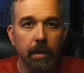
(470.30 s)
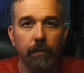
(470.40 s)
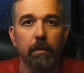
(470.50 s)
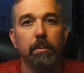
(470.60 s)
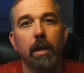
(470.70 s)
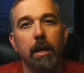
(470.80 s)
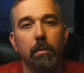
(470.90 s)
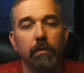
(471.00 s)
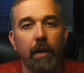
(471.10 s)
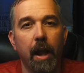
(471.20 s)
different
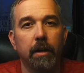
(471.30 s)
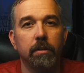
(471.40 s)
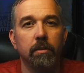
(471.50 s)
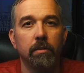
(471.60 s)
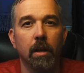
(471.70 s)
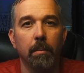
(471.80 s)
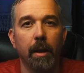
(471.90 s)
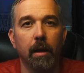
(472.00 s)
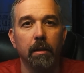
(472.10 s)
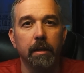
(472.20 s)
playable factions come
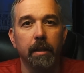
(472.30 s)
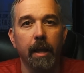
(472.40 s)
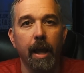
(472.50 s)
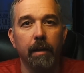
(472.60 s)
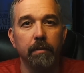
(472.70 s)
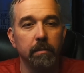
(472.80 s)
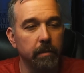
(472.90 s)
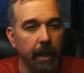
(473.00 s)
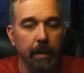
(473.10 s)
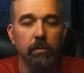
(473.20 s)
out like they have
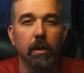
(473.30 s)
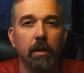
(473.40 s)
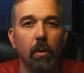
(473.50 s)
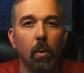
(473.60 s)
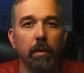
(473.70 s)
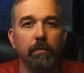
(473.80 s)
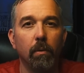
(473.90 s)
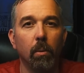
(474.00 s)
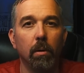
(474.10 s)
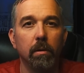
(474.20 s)
in games like Hoi
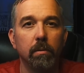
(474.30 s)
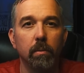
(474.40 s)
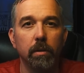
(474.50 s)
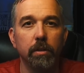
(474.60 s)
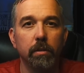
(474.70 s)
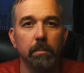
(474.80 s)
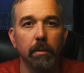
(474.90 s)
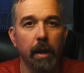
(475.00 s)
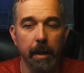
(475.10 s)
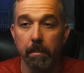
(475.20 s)
4, where you can
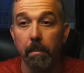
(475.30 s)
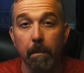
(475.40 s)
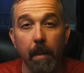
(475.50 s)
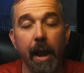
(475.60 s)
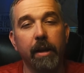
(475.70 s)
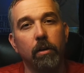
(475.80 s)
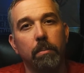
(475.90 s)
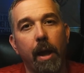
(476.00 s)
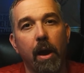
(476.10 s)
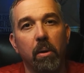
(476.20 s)
play
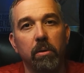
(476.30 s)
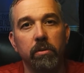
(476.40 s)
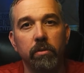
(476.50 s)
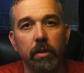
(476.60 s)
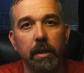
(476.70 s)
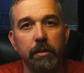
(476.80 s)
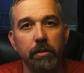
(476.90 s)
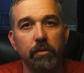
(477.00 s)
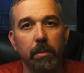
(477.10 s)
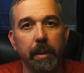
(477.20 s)
minor powers instead of
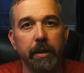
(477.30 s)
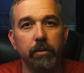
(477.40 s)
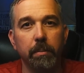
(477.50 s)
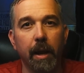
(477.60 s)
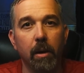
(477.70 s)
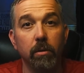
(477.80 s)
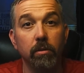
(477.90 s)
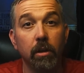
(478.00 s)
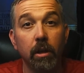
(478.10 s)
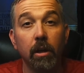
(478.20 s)
just the major
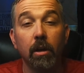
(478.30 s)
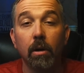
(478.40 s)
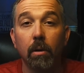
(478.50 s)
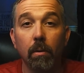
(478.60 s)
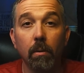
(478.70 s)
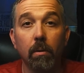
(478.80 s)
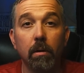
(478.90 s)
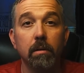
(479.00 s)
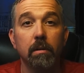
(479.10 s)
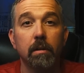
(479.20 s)
powers.
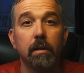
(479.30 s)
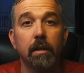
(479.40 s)
Or